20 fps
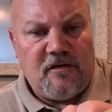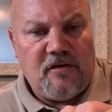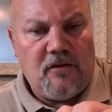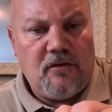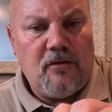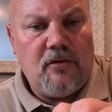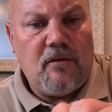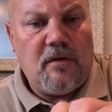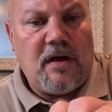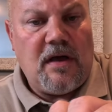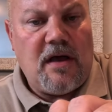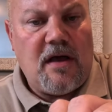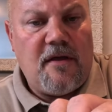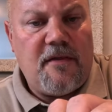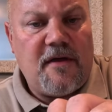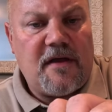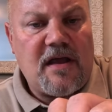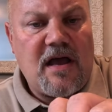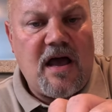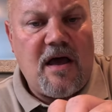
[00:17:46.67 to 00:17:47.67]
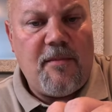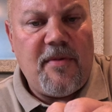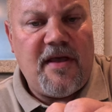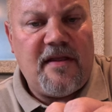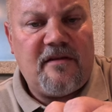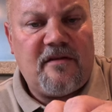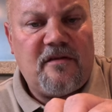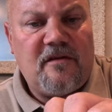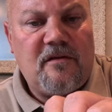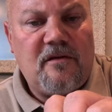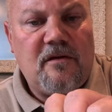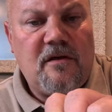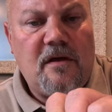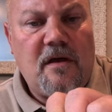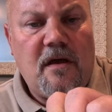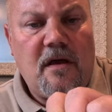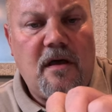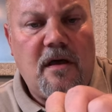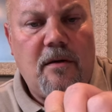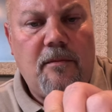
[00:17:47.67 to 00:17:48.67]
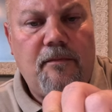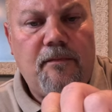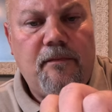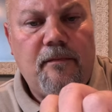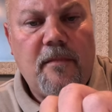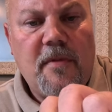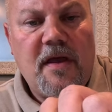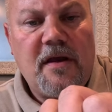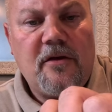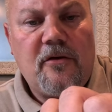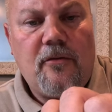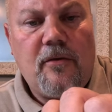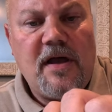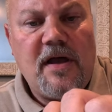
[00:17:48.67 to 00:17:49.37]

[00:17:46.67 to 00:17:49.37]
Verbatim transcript: to uh, the comments um, and